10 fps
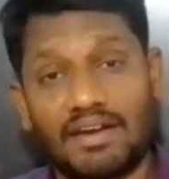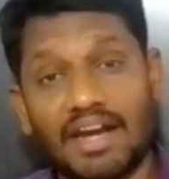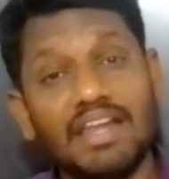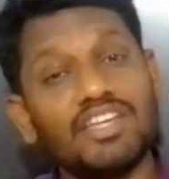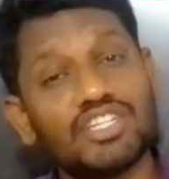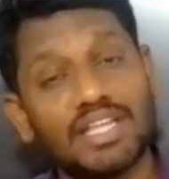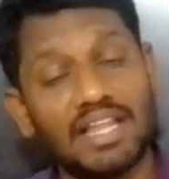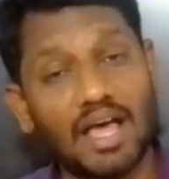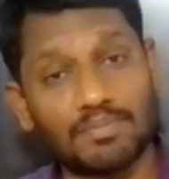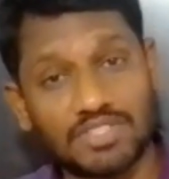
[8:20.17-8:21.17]

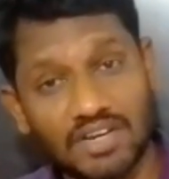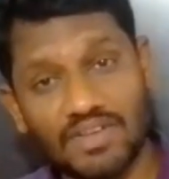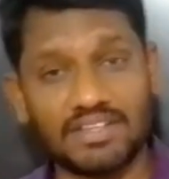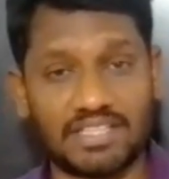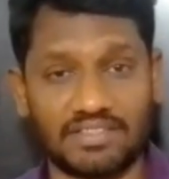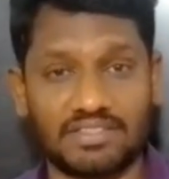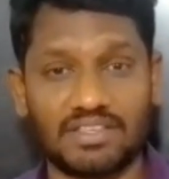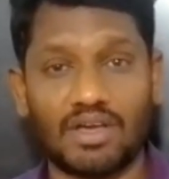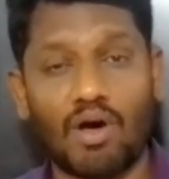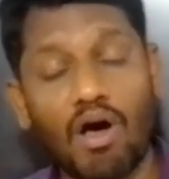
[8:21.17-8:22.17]
Traditional
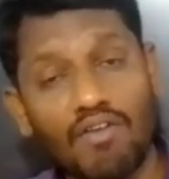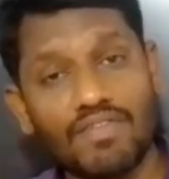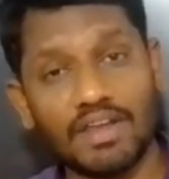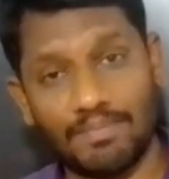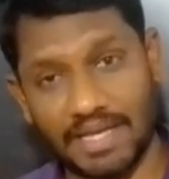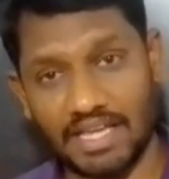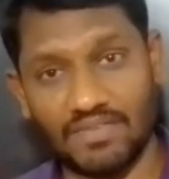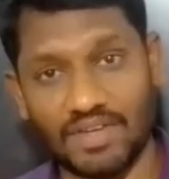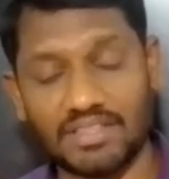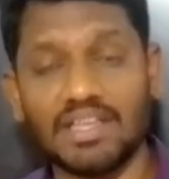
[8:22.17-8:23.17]
observances often
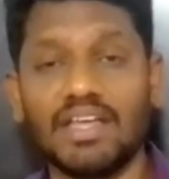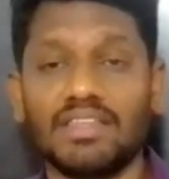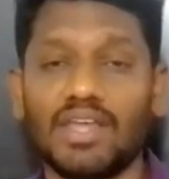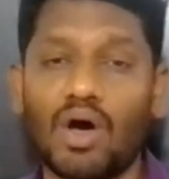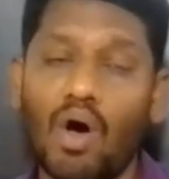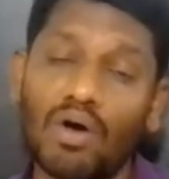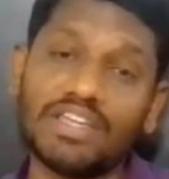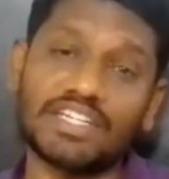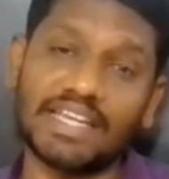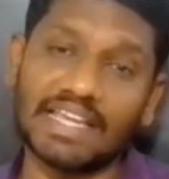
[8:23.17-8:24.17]
begin with the
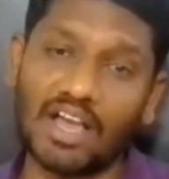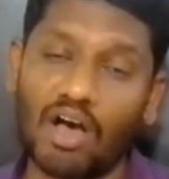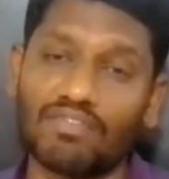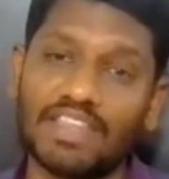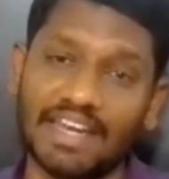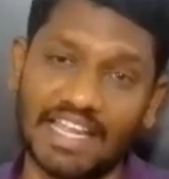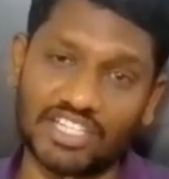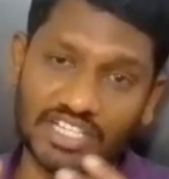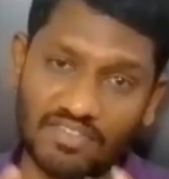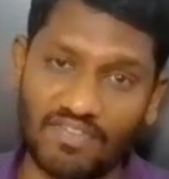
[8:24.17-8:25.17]
hoisting of the
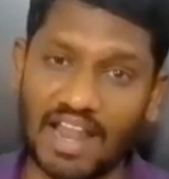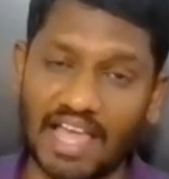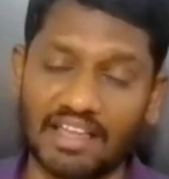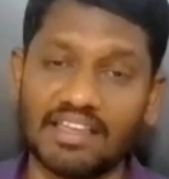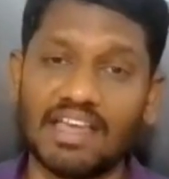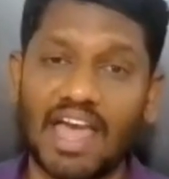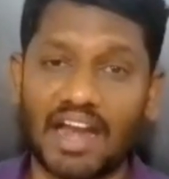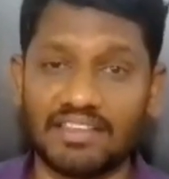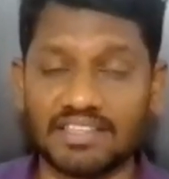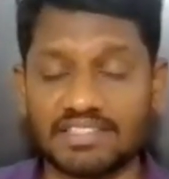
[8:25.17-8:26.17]
national flag
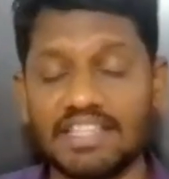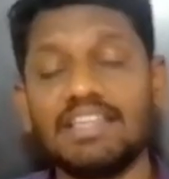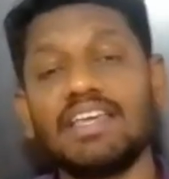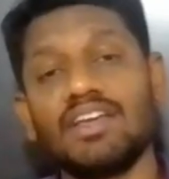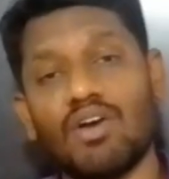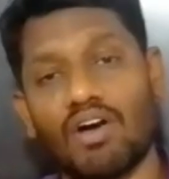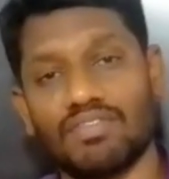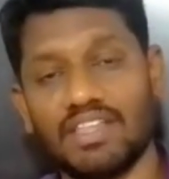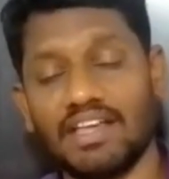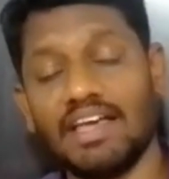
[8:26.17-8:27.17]
and the singing
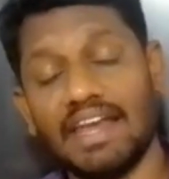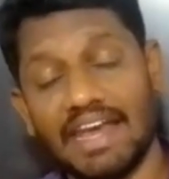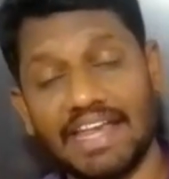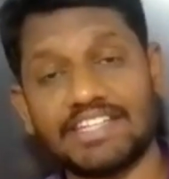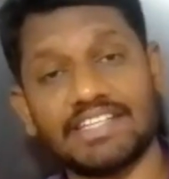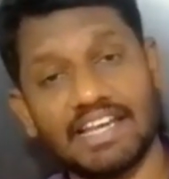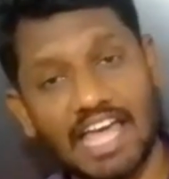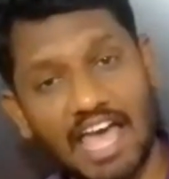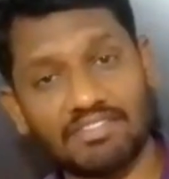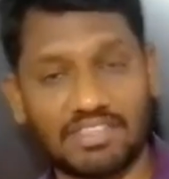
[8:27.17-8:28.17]
of the national
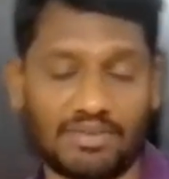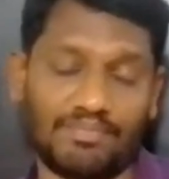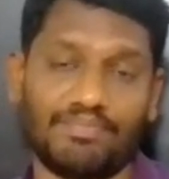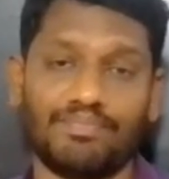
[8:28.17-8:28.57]
anthem.